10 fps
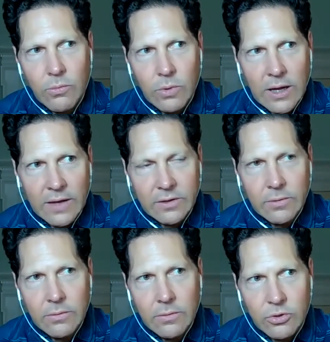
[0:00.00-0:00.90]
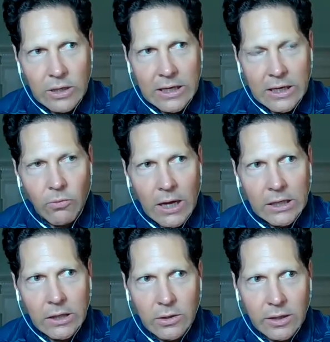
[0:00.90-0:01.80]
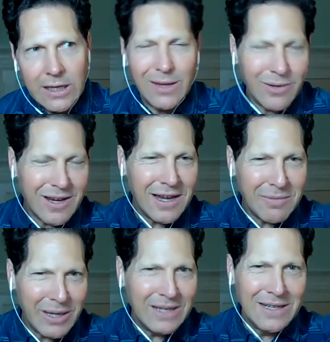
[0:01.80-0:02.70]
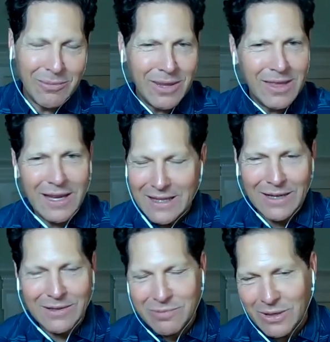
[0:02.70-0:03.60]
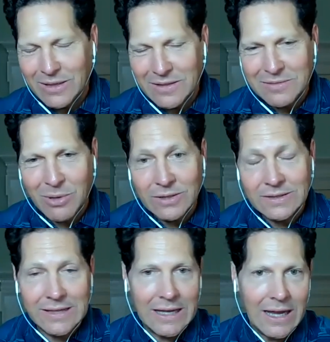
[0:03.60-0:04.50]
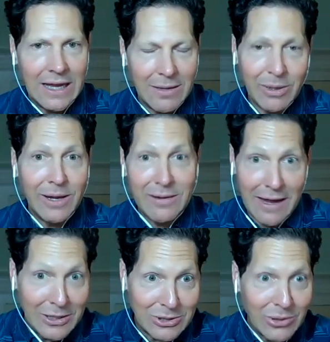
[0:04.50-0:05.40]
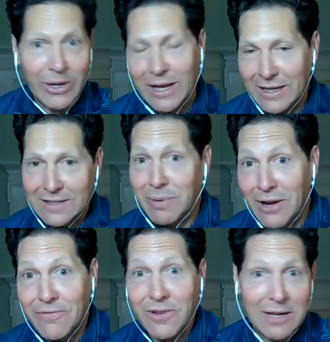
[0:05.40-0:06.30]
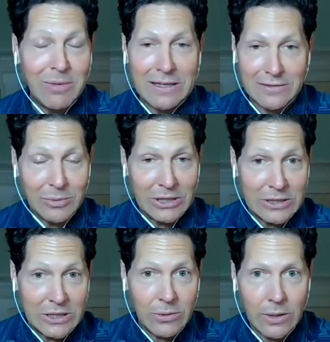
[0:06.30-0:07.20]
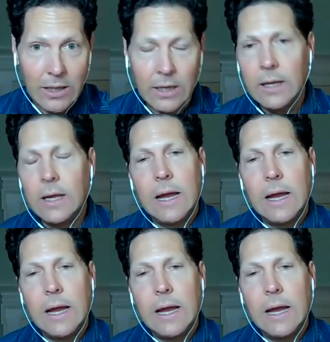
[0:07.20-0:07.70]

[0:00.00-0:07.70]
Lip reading: when guys are drinking regularly, they're kind of playing dumb with it. They know it's probably not the smartest thing, but I enjoy it. It's benefiting me, so I'm going to do it.